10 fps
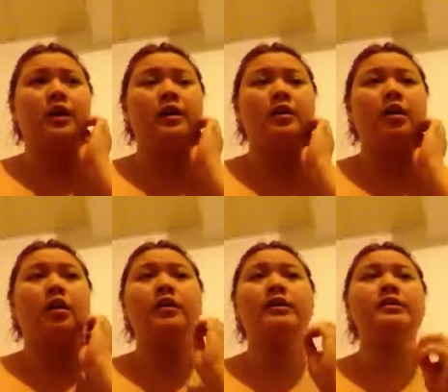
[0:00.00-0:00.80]
and
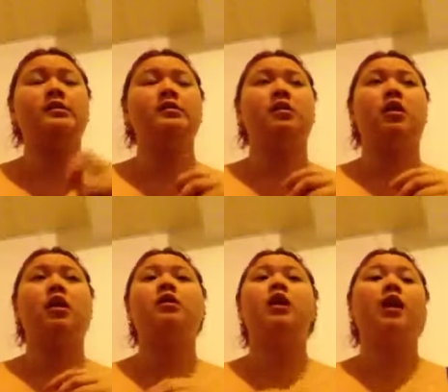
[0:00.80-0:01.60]
all this,
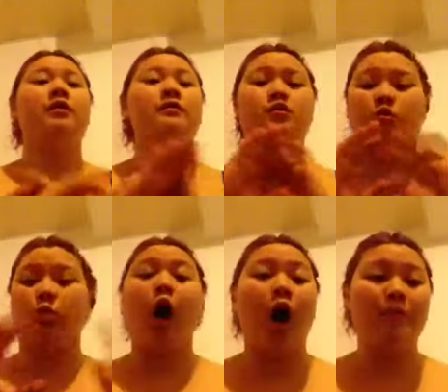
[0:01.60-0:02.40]
a lot of
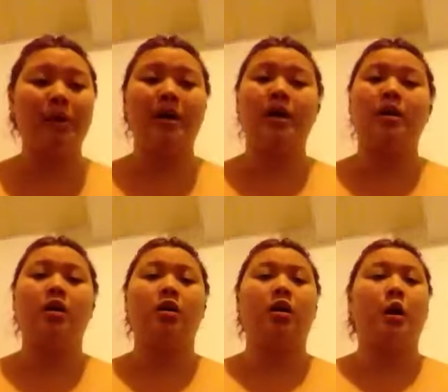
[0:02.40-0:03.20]
drama
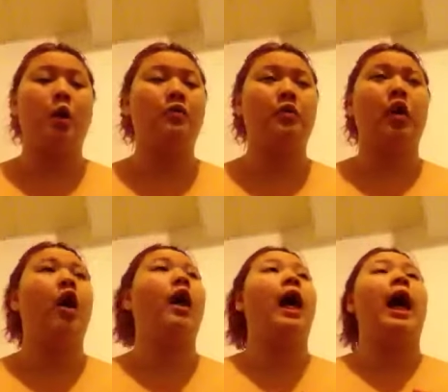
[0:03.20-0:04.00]

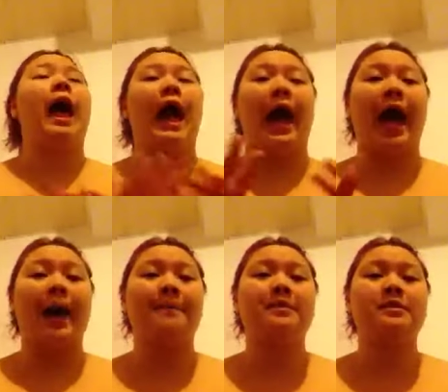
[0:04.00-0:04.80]
overall
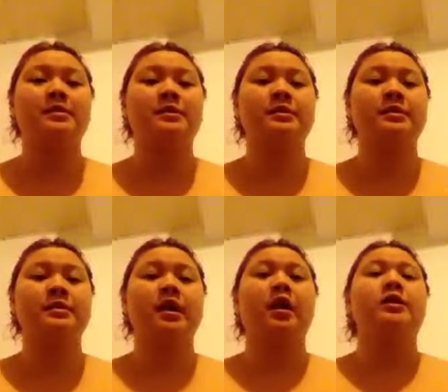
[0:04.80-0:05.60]

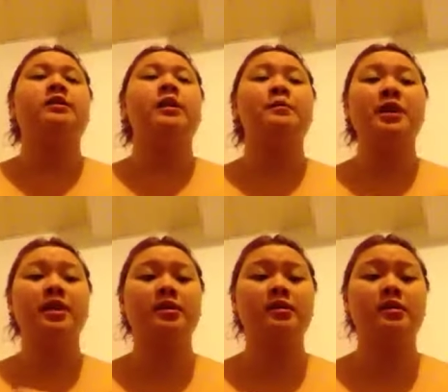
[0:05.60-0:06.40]
happens. Some
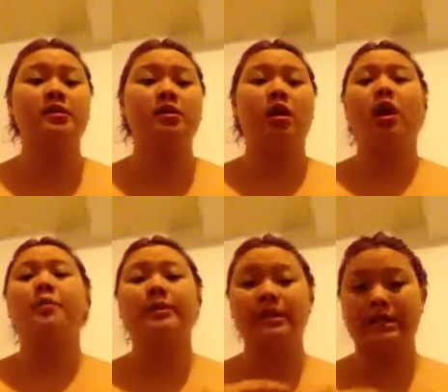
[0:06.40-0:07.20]
things are
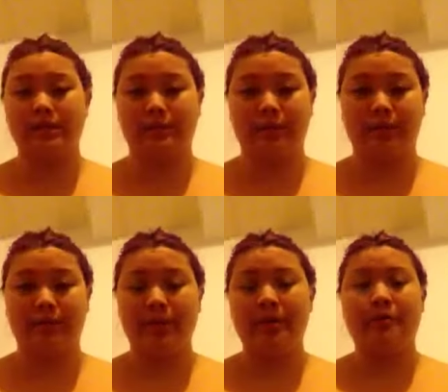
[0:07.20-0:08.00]
predictable
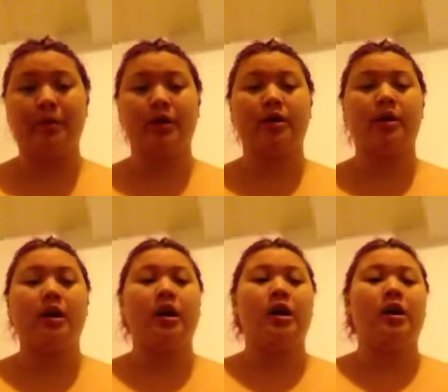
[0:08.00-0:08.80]
in the book.
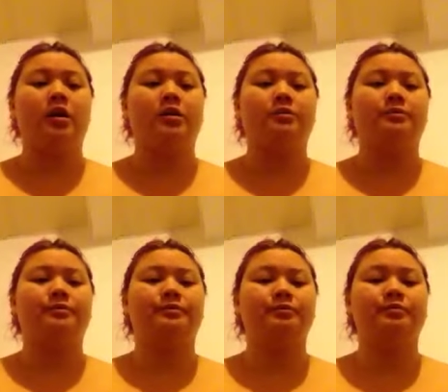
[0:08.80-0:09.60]
Um,